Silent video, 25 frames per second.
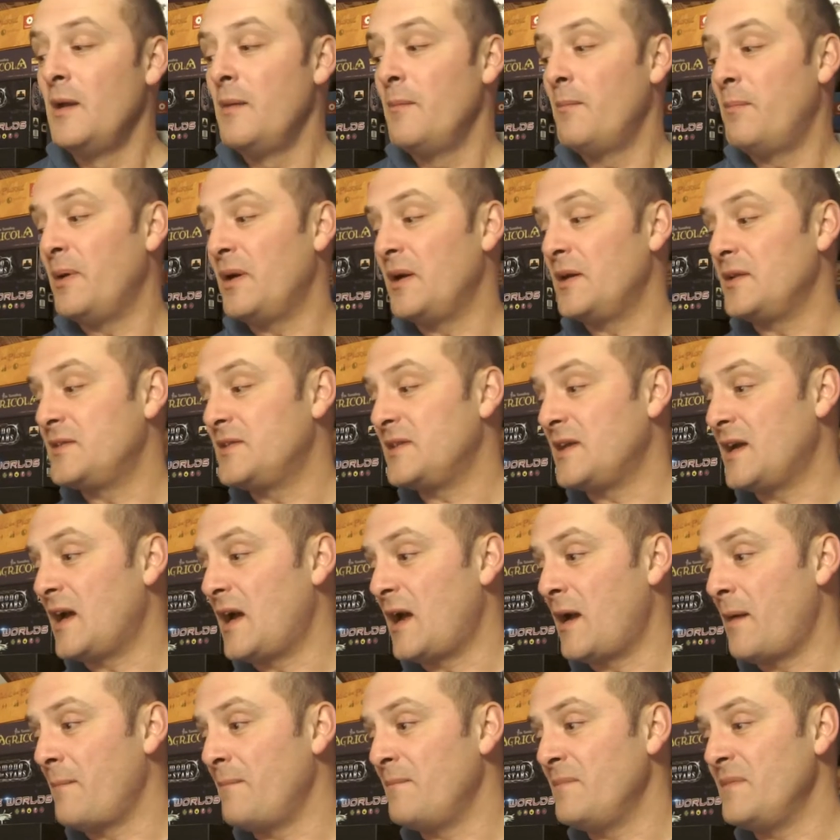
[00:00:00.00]
But
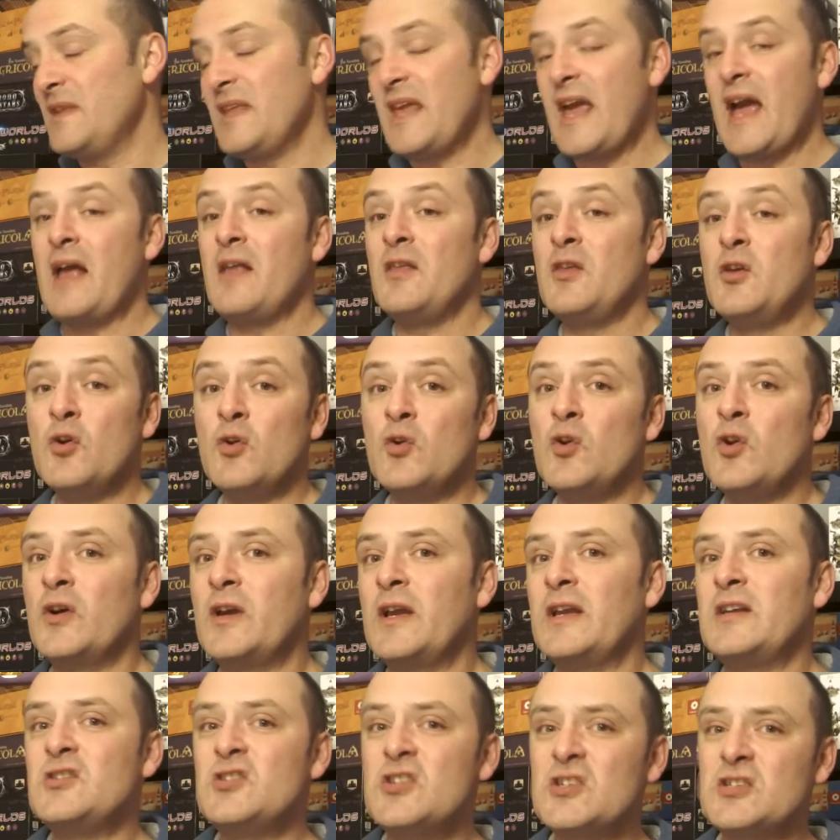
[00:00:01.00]
um, yeah, you're
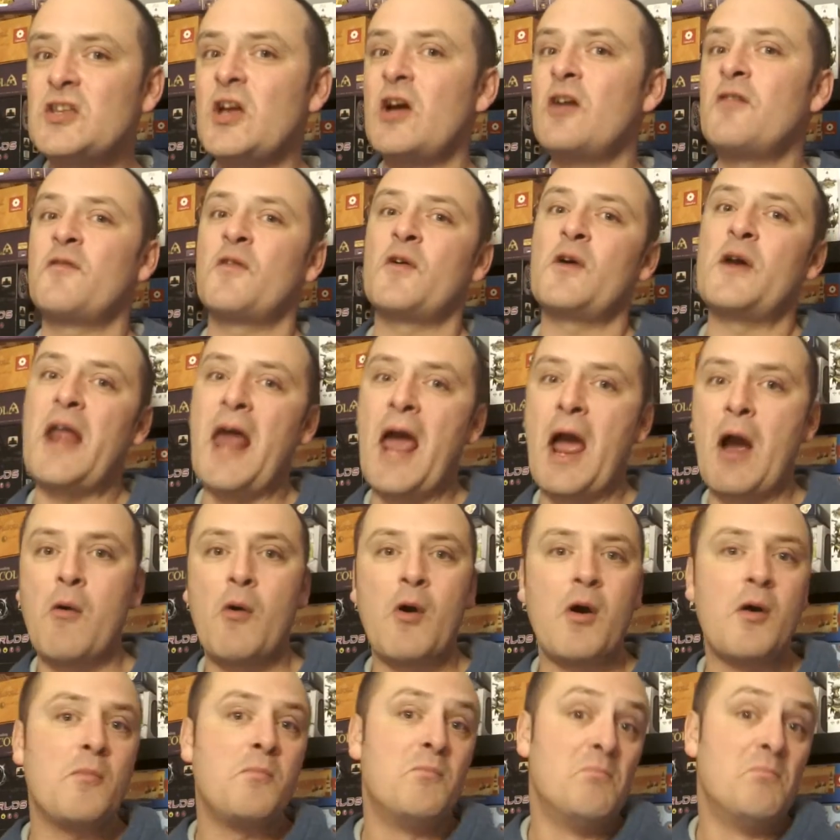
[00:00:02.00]
looking just over an hour,